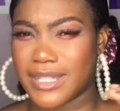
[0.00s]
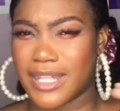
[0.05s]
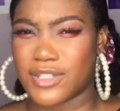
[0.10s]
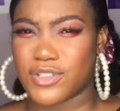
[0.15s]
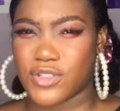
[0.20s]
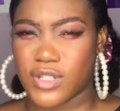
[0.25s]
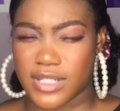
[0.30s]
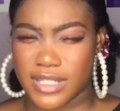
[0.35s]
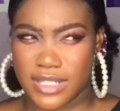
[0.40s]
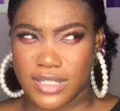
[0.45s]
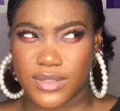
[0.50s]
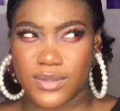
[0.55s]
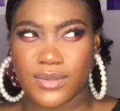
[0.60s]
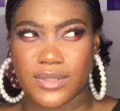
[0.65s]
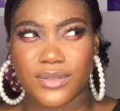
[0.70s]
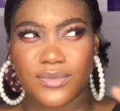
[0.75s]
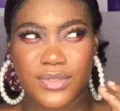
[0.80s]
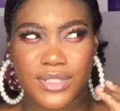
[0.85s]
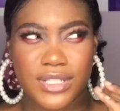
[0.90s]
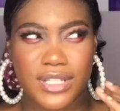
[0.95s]
attracted to only
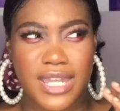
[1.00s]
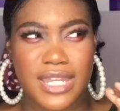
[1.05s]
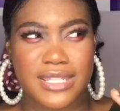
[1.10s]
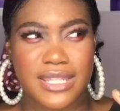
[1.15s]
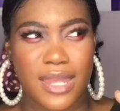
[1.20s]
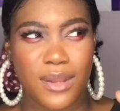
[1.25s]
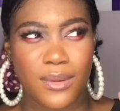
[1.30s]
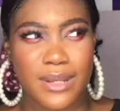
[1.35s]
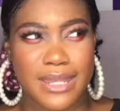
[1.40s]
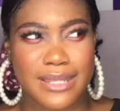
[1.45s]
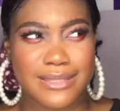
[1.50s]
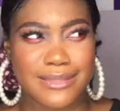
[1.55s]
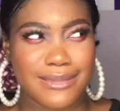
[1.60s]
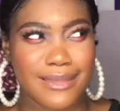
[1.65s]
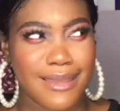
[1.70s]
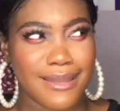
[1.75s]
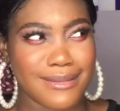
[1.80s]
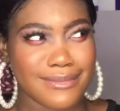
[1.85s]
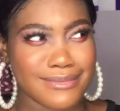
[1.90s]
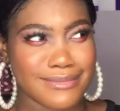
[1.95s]
rich guys? I don't
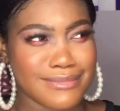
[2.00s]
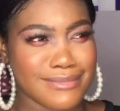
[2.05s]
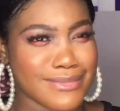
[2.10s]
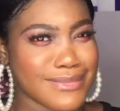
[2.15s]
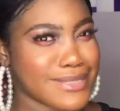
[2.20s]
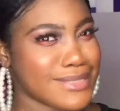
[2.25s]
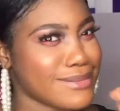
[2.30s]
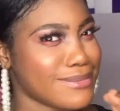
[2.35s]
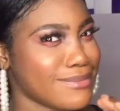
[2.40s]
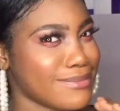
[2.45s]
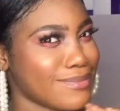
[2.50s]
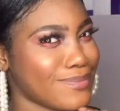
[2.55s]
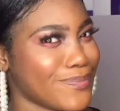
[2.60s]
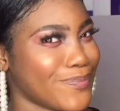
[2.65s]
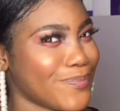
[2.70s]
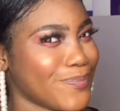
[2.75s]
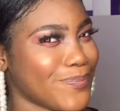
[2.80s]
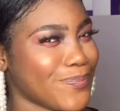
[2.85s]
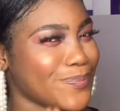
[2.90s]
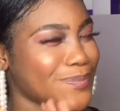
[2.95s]
understand.
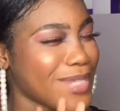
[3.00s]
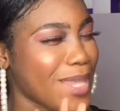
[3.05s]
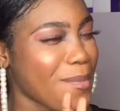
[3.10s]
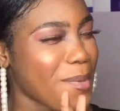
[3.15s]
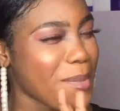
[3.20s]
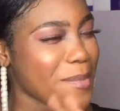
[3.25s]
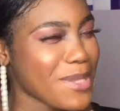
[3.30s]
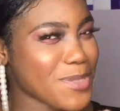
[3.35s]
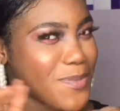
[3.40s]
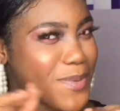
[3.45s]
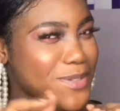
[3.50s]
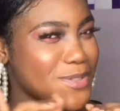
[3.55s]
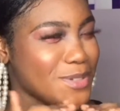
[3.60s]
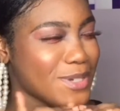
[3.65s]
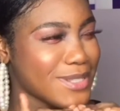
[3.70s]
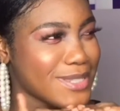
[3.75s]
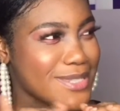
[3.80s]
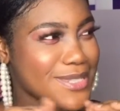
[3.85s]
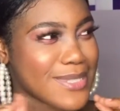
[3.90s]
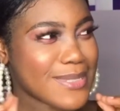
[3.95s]
Am I meant to be
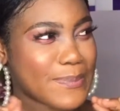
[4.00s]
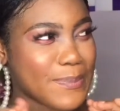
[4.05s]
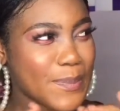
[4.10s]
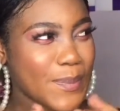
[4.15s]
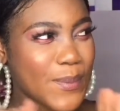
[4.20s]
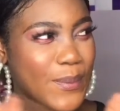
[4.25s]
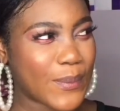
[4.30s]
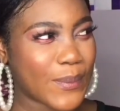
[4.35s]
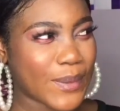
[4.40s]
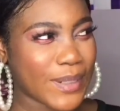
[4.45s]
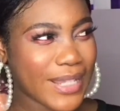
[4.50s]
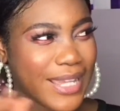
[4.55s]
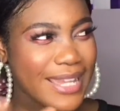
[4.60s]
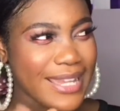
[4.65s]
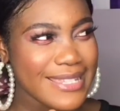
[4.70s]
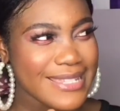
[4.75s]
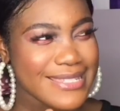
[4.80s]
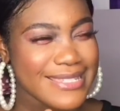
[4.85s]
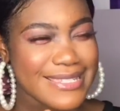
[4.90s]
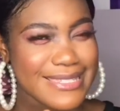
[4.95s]
attracted to poor guys?